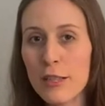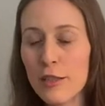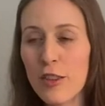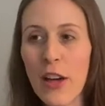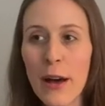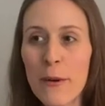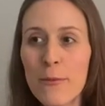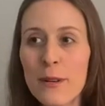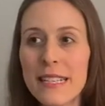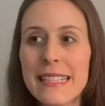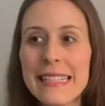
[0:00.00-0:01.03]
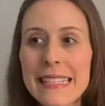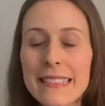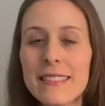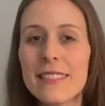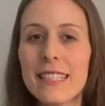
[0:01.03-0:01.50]
So that would
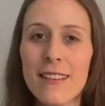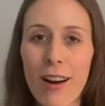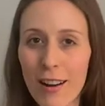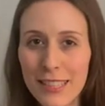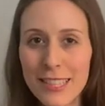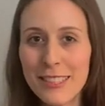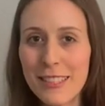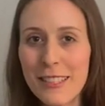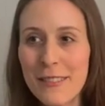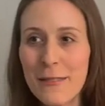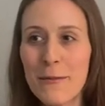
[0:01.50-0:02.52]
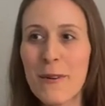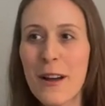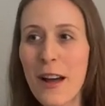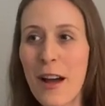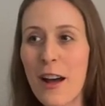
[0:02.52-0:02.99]
easily cost you
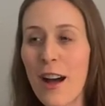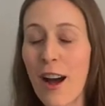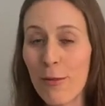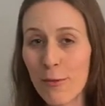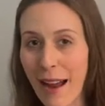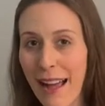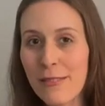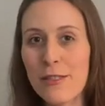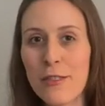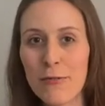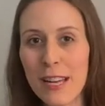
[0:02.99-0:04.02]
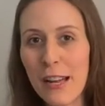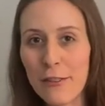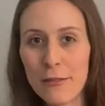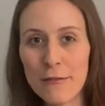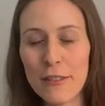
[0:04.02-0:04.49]
around three
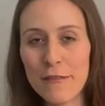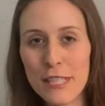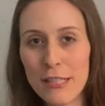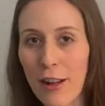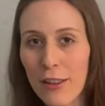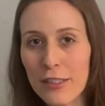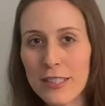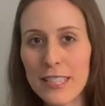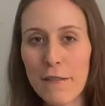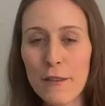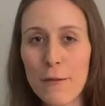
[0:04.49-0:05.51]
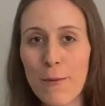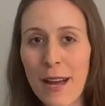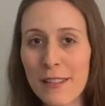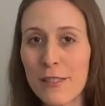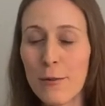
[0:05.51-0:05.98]
hundred fifty dollars if you
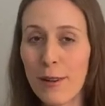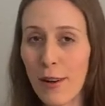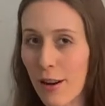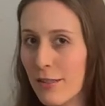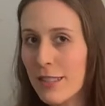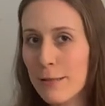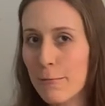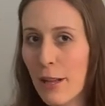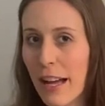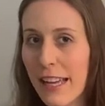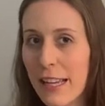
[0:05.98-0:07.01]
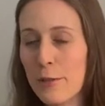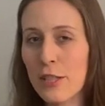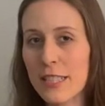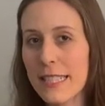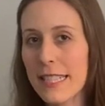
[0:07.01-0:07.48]
went to an art supply,
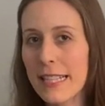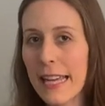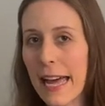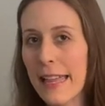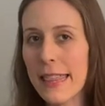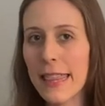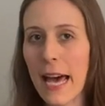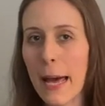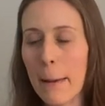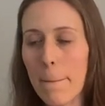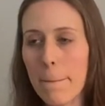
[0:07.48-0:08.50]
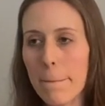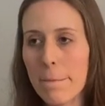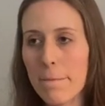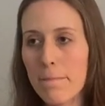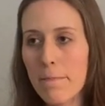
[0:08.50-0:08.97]
just to get that
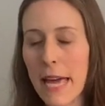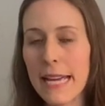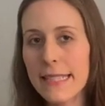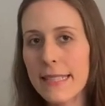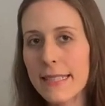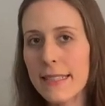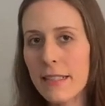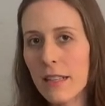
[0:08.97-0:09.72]
base